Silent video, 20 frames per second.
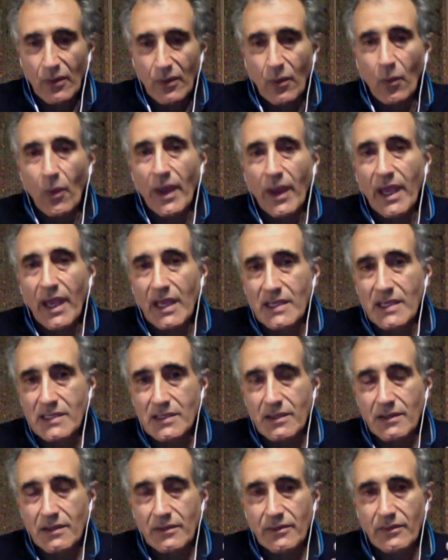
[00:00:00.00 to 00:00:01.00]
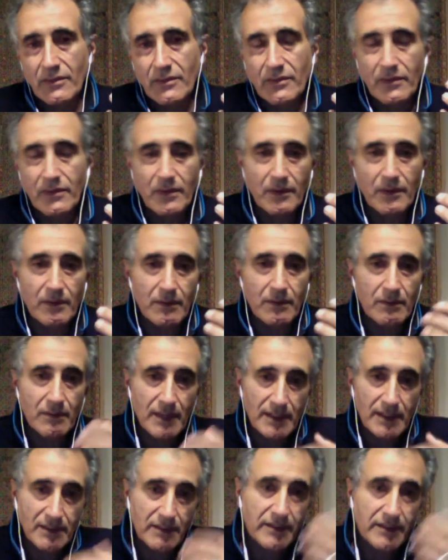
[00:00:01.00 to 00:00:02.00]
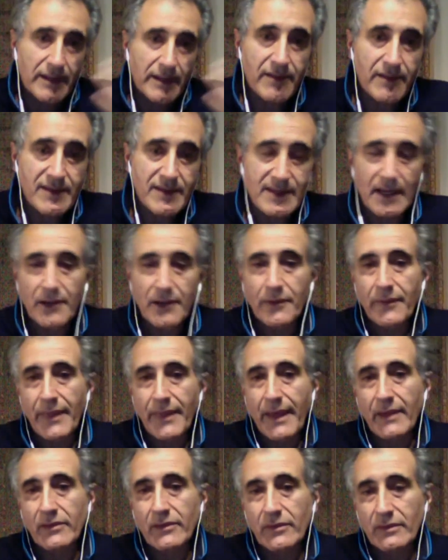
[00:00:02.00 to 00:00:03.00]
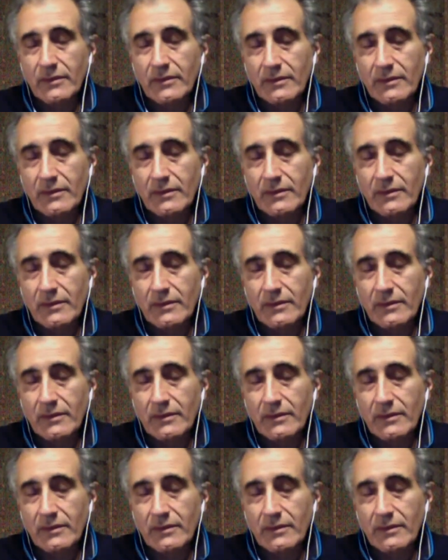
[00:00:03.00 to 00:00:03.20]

ways to get on the other side of that,